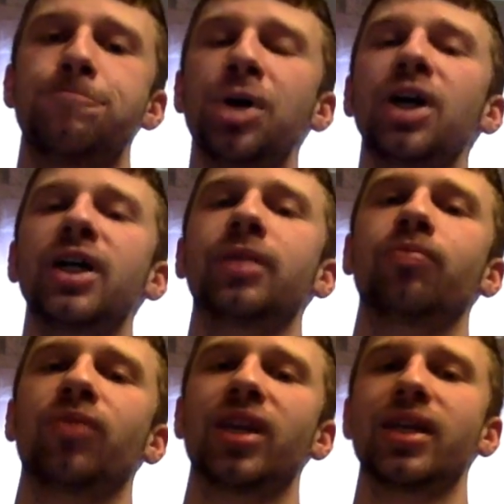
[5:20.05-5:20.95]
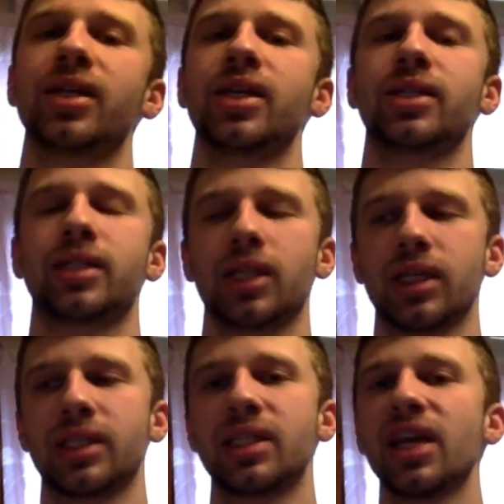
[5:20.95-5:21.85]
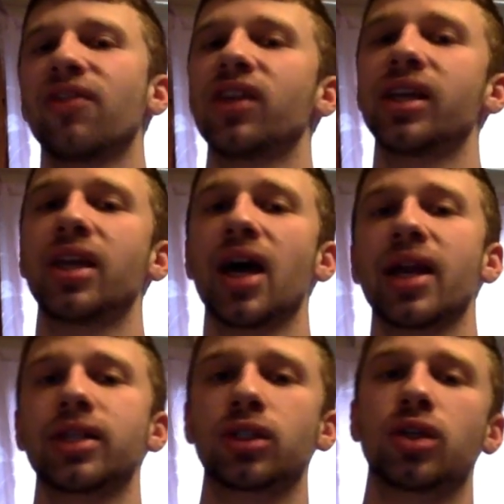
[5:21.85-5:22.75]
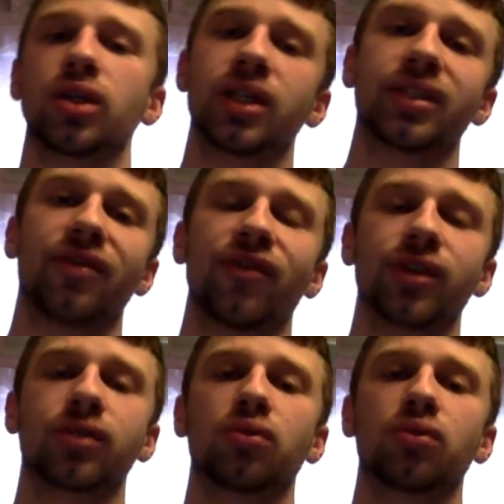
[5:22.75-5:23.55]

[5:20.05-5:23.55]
but it's definitely not as good as the first